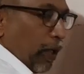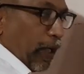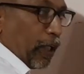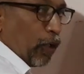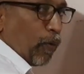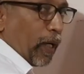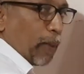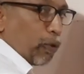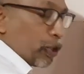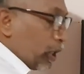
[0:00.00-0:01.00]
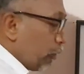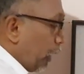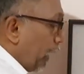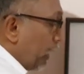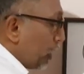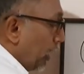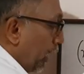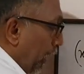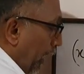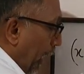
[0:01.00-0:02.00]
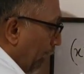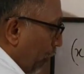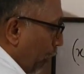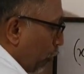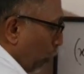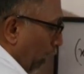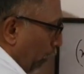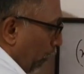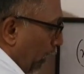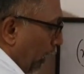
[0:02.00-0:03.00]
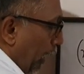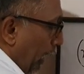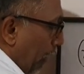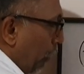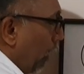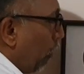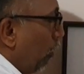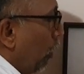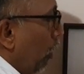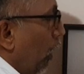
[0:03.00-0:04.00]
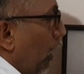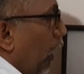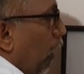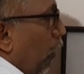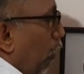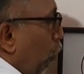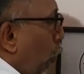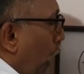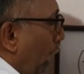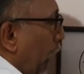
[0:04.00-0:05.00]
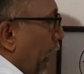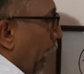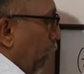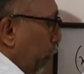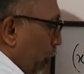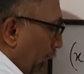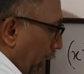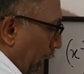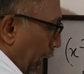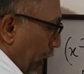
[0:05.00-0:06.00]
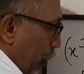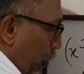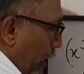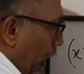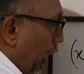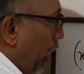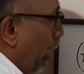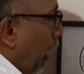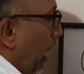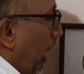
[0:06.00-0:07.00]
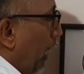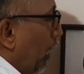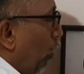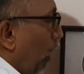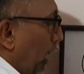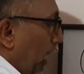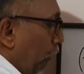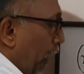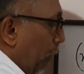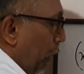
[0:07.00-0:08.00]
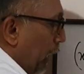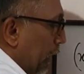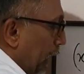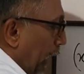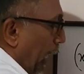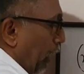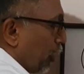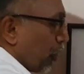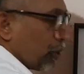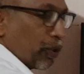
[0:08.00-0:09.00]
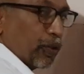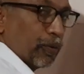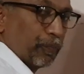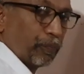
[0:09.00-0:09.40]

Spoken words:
Negative 1 and positive 3 is negative 1 times 3 is 3 and the only variable is x.